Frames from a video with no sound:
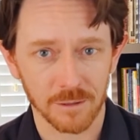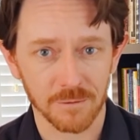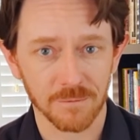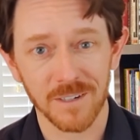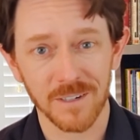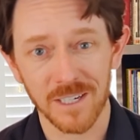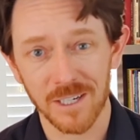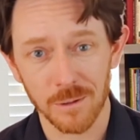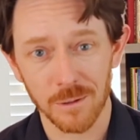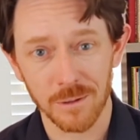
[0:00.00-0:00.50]

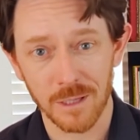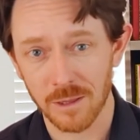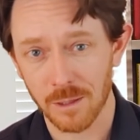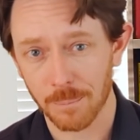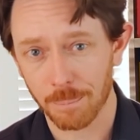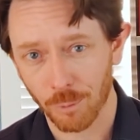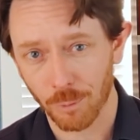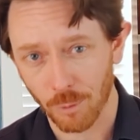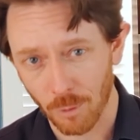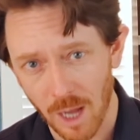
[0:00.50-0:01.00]
Fear that the
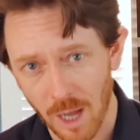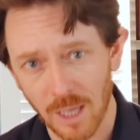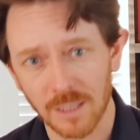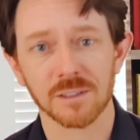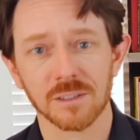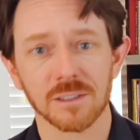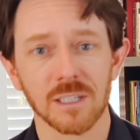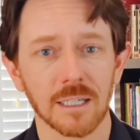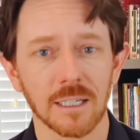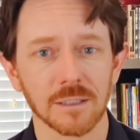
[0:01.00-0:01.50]

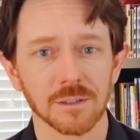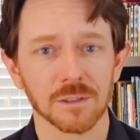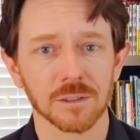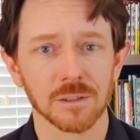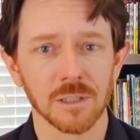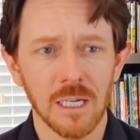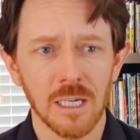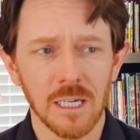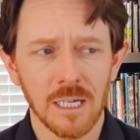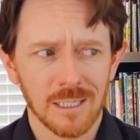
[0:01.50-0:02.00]
process